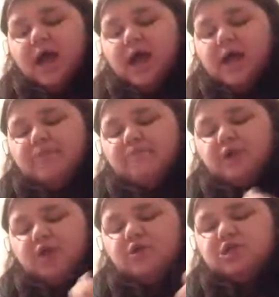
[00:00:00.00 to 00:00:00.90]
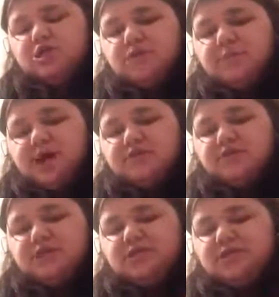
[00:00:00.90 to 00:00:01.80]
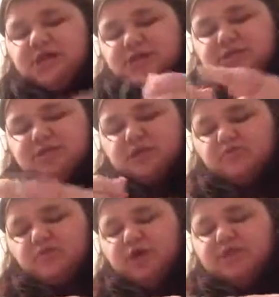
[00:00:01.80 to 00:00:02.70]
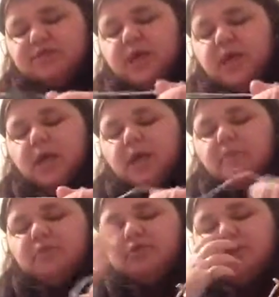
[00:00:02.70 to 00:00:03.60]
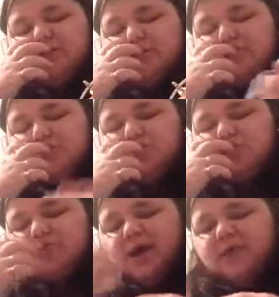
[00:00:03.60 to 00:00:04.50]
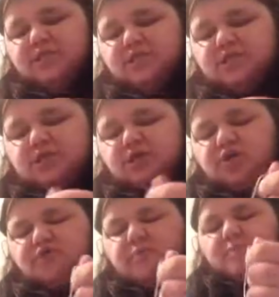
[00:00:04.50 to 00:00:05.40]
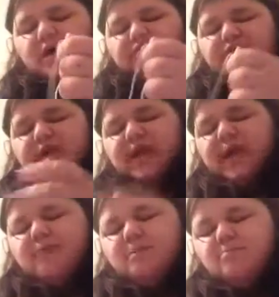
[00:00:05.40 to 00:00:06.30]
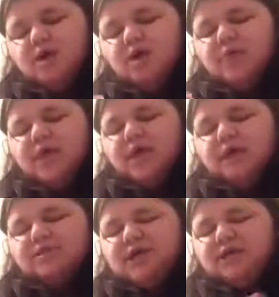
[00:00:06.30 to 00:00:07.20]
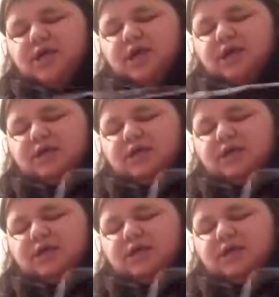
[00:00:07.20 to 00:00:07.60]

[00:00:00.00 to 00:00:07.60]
um, I got two pairs of these exactly the same ones, but the reason I got two pairs is because I got them for my birthday, and my mum said that I,